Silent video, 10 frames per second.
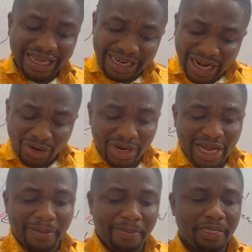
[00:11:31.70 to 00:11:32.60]
Then
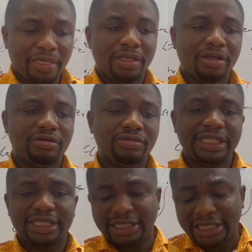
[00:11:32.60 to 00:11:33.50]
another
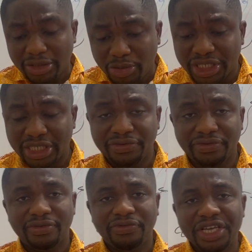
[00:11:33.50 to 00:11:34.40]

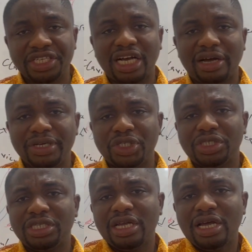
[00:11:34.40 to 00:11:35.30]
distinguishing feature
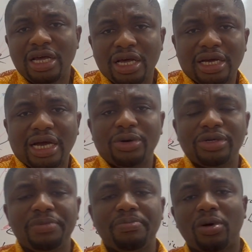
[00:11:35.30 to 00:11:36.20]
between a
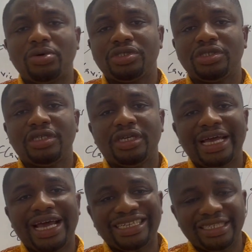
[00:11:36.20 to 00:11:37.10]
carotid pulse
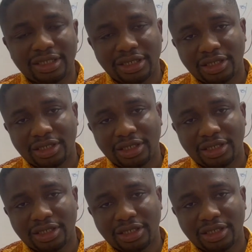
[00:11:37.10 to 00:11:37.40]
and